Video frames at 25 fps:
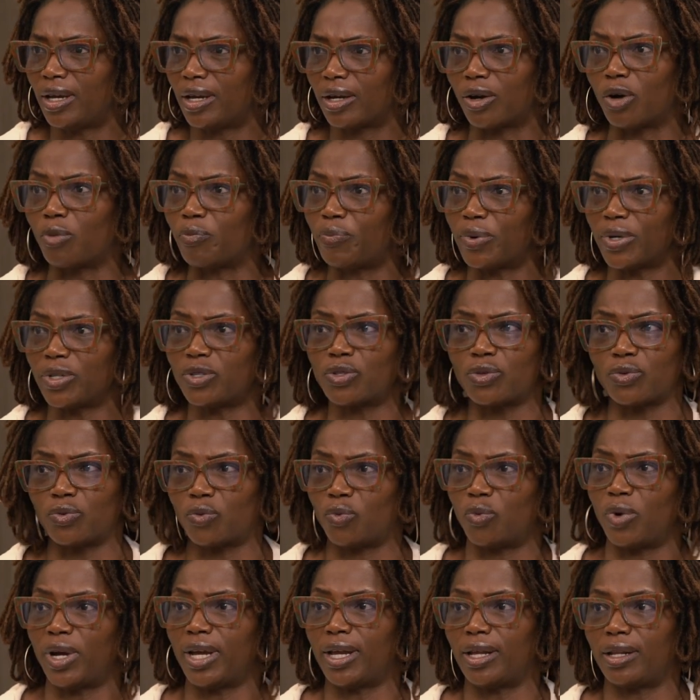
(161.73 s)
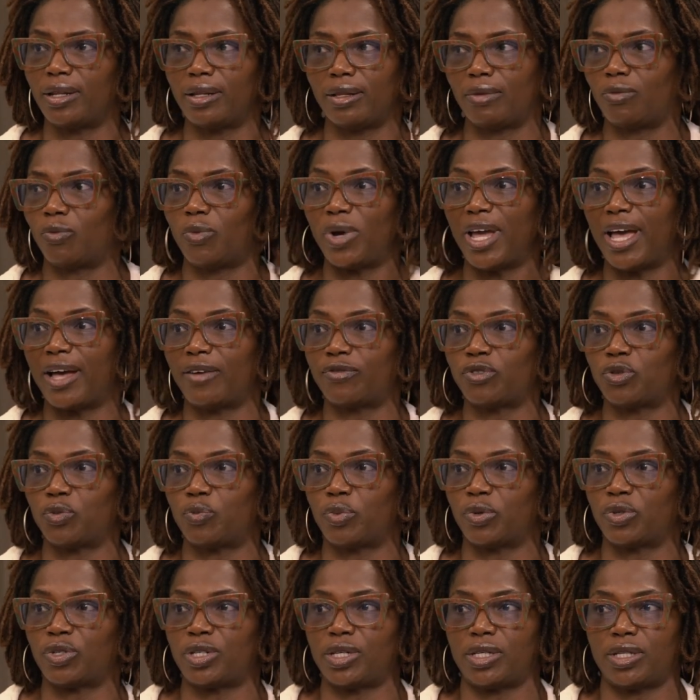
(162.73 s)
compared to when we have to
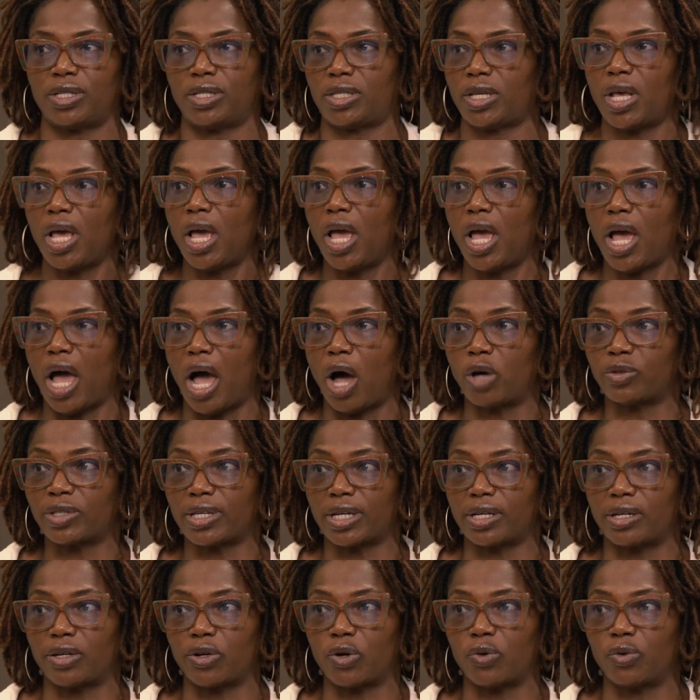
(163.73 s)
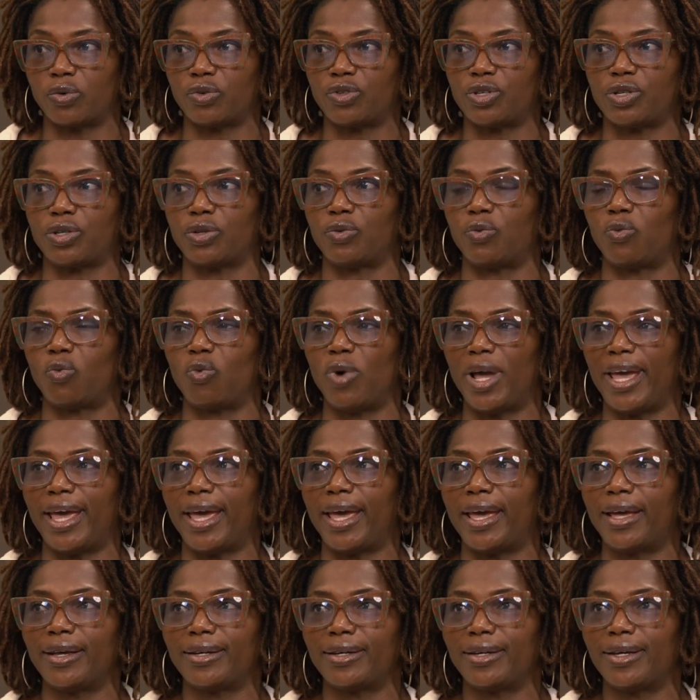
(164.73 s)
purchase outside the country
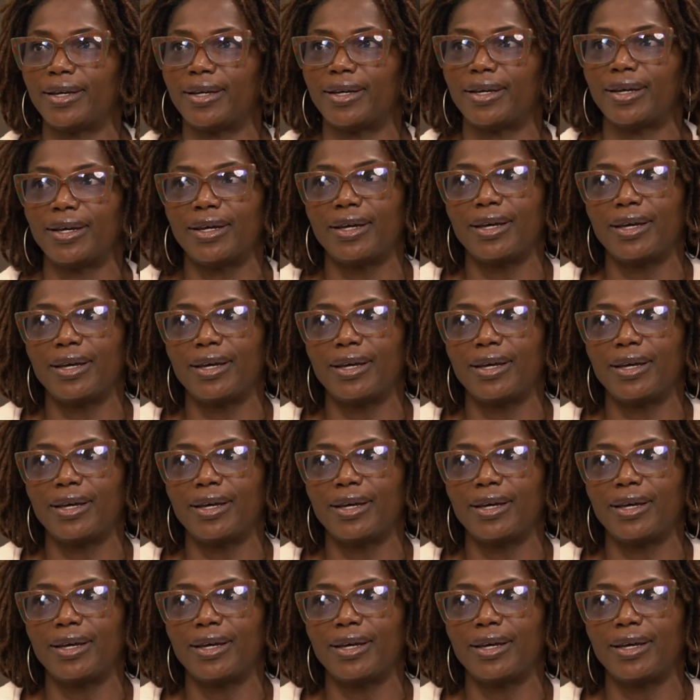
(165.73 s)
where